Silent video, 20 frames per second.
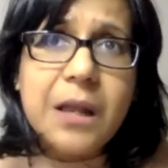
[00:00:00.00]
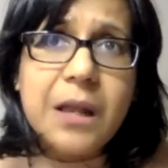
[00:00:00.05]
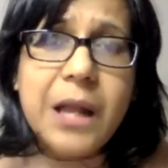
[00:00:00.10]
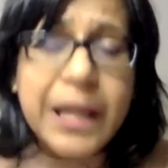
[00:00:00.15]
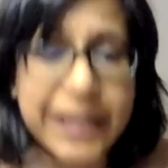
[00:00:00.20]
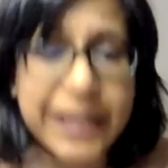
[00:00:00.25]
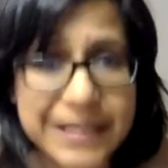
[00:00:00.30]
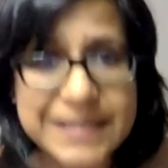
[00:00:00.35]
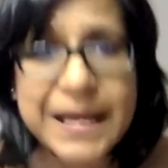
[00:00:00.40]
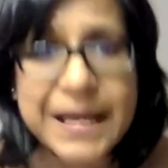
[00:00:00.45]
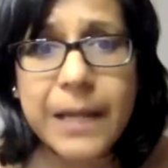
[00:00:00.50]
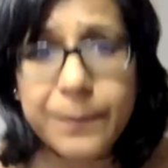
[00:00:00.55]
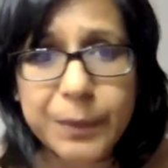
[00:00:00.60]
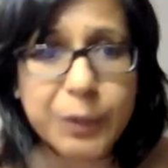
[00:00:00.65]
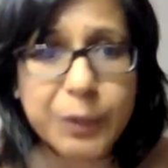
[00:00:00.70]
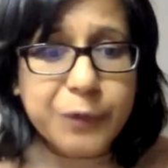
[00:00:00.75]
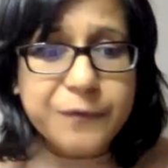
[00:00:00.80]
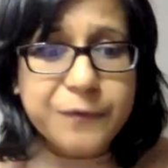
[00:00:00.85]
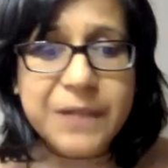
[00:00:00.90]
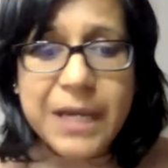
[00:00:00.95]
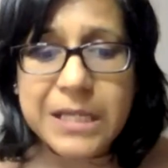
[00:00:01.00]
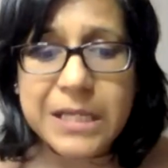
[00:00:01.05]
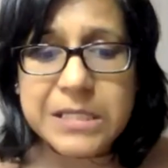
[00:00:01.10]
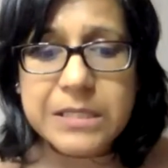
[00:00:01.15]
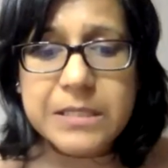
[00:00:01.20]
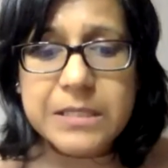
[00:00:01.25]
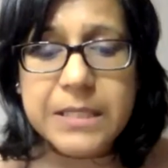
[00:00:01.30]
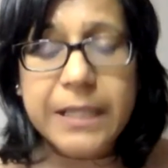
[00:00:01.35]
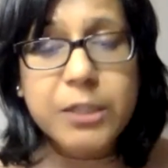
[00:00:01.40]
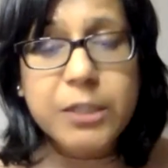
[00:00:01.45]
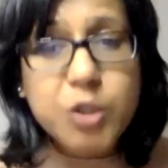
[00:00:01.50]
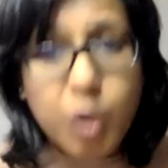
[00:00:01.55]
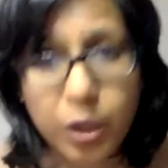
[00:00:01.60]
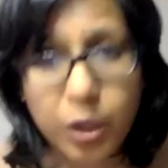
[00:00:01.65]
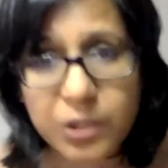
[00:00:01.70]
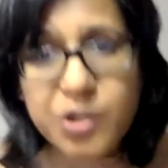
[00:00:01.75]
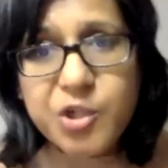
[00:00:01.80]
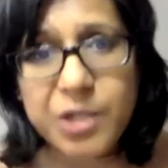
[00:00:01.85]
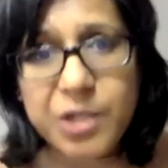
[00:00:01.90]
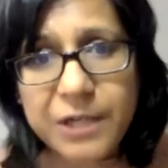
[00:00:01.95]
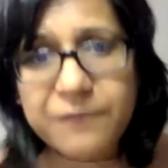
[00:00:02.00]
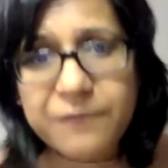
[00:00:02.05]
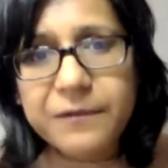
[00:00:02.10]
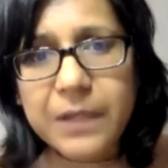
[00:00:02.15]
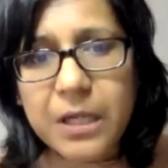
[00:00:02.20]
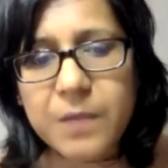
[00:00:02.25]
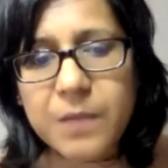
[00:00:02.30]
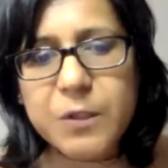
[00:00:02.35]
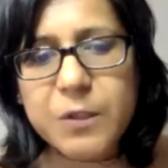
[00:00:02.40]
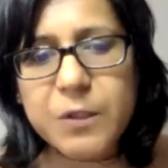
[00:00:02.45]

An example of that is like Dollar Shave Club.